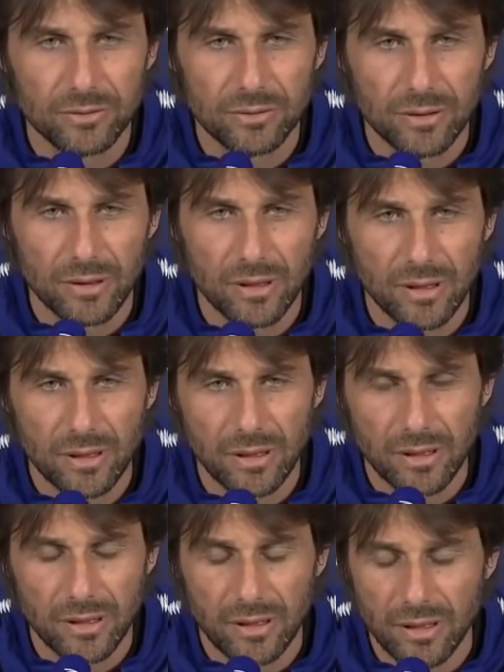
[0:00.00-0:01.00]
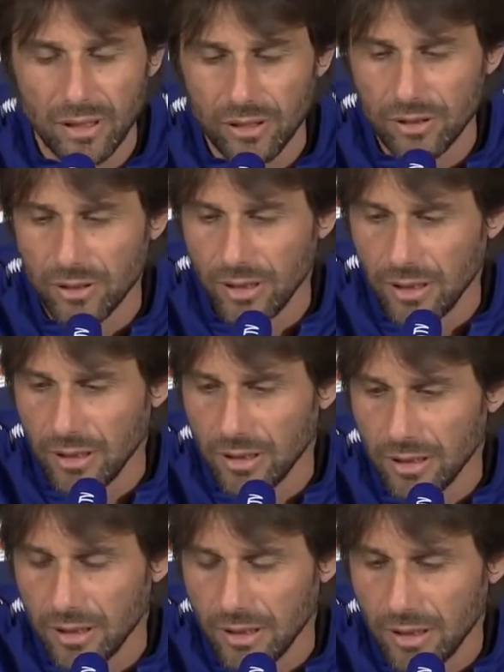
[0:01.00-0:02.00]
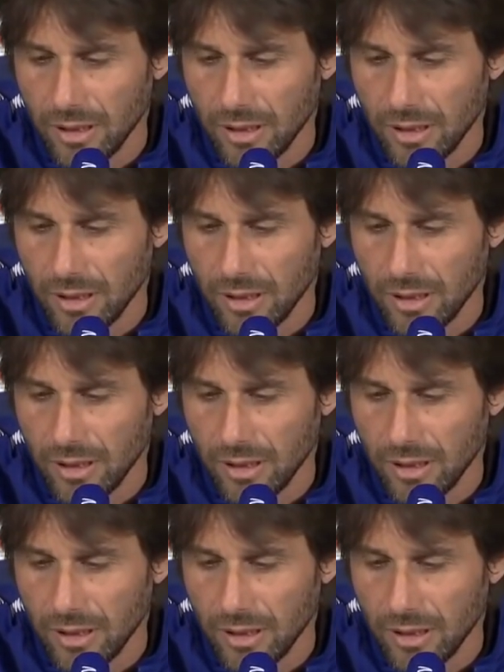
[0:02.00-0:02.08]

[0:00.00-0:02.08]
Great attention, and